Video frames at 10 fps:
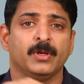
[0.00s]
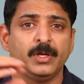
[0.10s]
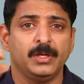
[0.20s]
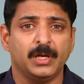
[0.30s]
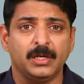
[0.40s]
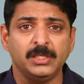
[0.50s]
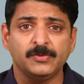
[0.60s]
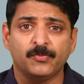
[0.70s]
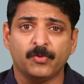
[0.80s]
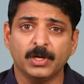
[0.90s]
in at
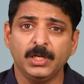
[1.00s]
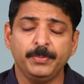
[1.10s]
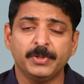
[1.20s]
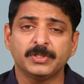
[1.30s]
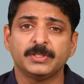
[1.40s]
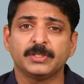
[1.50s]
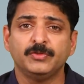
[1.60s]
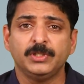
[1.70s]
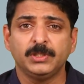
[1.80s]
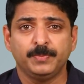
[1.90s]
least 40%
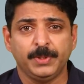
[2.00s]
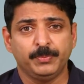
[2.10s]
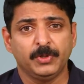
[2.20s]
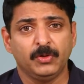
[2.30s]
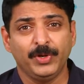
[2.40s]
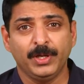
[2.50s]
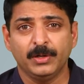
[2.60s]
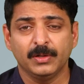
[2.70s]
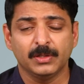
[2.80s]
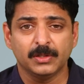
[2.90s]
of these people where
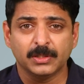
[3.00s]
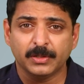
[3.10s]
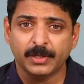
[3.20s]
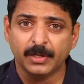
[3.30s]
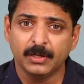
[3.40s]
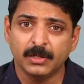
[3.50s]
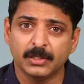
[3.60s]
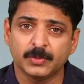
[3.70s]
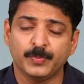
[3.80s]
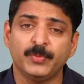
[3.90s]
the
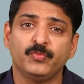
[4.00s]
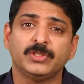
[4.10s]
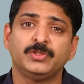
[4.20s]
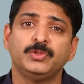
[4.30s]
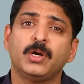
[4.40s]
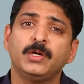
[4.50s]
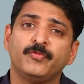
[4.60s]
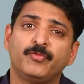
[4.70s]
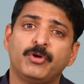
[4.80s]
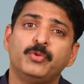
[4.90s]
uh, sperm was
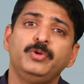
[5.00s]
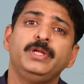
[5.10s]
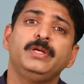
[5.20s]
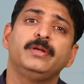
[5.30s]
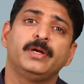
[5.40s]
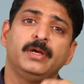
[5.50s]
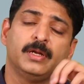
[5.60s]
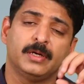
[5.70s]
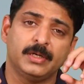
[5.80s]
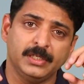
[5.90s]
not found in
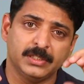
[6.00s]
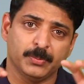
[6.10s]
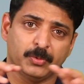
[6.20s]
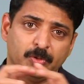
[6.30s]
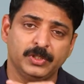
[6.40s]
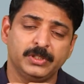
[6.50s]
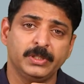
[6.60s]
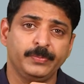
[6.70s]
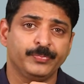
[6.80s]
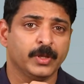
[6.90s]
regular TESA
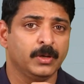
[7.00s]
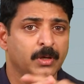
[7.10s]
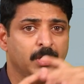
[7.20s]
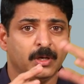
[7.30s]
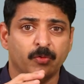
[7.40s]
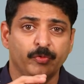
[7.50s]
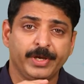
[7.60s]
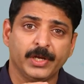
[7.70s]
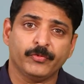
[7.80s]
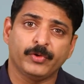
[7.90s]
procedure, we
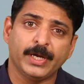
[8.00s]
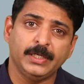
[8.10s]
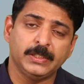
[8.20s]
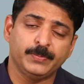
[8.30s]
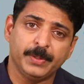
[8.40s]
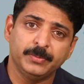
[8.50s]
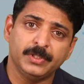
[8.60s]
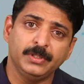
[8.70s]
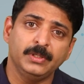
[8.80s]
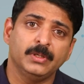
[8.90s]
can find sperms
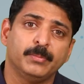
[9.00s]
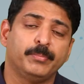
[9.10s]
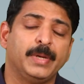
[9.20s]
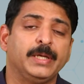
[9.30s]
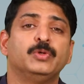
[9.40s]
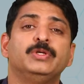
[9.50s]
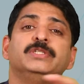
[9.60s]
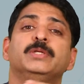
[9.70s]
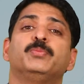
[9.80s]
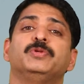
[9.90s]
in micro
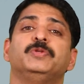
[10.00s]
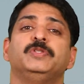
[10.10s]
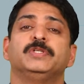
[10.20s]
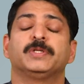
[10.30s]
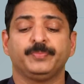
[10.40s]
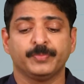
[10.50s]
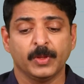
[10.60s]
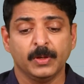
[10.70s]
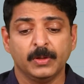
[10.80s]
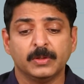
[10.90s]
TESE procedure.
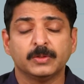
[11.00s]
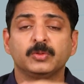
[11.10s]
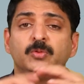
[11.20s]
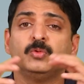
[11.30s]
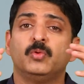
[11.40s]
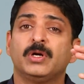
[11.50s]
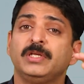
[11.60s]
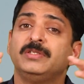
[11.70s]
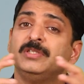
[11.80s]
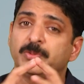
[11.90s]
So, what
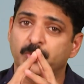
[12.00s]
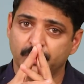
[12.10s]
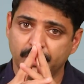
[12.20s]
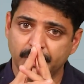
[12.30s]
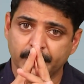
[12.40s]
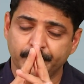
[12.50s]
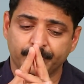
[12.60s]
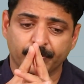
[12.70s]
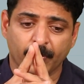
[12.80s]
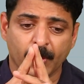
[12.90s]
is this procedure?
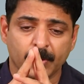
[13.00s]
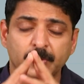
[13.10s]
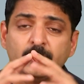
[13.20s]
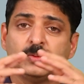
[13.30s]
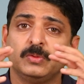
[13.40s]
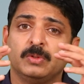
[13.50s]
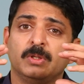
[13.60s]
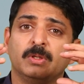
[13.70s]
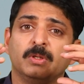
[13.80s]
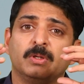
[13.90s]
So,
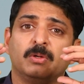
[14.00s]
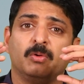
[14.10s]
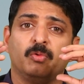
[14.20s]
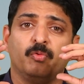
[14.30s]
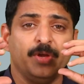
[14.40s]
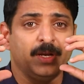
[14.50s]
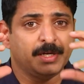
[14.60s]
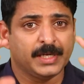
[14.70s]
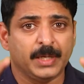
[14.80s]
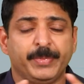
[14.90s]
where
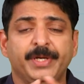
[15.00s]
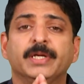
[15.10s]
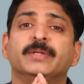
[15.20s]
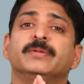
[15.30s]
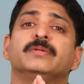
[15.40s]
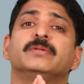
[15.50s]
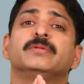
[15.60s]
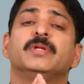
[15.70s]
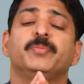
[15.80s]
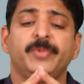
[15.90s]
it can be done?
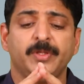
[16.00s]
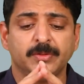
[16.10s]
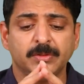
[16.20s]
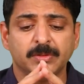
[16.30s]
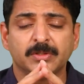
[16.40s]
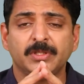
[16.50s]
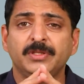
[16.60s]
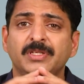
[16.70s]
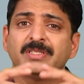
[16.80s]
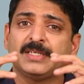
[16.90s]
That means, see
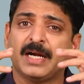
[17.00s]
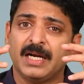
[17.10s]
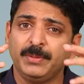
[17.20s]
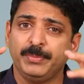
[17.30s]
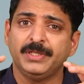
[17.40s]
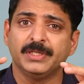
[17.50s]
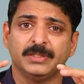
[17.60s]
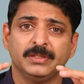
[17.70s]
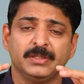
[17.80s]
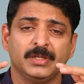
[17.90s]
this can't be
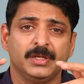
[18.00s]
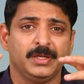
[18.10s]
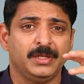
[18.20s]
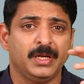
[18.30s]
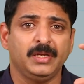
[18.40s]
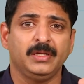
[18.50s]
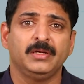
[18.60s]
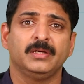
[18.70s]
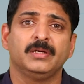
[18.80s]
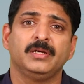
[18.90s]
done in any,
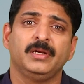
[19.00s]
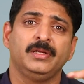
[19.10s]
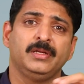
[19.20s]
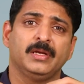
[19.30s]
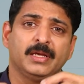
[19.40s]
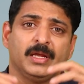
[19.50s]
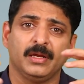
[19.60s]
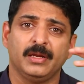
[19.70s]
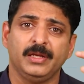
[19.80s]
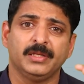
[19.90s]
any like a,
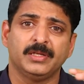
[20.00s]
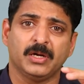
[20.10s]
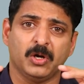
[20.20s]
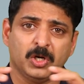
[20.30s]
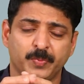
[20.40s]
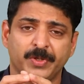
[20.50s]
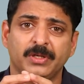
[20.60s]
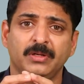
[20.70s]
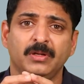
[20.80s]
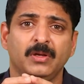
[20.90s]
any other
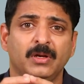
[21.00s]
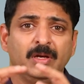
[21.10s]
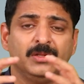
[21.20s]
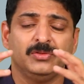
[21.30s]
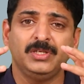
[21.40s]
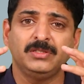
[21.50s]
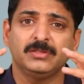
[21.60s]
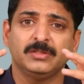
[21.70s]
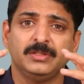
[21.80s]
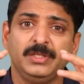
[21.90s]
hospital.
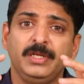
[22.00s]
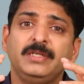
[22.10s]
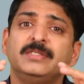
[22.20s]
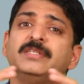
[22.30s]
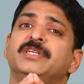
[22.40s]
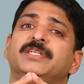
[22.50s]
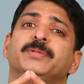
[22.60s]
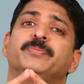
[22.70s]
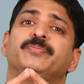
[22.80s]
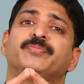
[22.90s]
This needs a
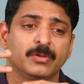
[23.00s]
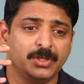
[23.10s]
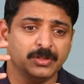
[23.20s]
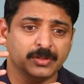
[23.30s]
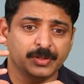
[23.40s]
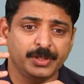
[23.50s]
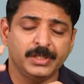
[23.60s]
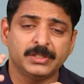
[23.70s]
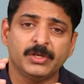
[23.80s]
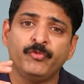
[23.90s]
setup. This
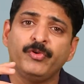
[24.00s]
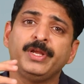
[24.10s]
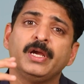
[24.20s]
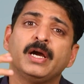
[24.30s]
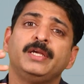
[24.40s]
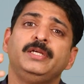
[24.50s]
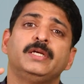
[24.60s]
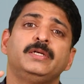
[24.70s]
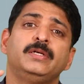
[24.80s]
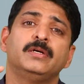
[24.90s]
needs a very high
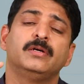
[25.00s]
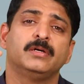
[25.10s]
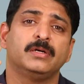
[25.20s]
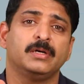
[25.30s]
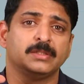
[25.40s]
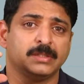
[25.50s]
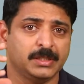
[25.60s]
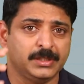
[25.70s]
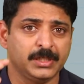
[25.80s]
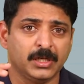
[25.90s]
end uh,
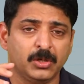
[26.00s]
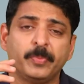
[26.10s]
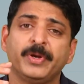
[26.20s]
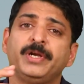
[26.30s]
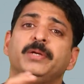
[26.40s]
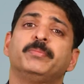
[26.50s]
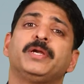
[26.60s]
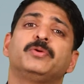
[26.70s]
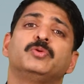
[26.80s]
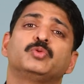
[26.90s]
surgical operating
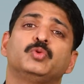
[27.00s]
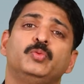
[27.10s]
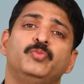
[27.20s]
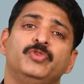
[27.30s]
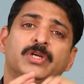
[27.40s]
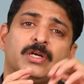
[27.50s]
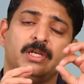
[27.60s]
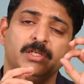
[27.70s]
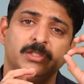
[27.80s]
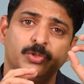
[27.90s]
microscope with at
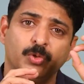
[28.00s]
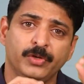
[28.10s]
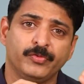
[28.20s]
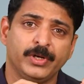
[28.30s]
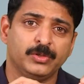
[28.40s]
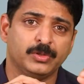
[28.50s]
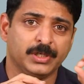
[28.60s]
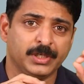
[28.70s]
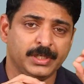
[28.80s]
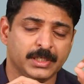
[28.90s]
least 25 to
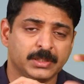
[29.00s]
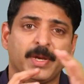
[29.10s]
30x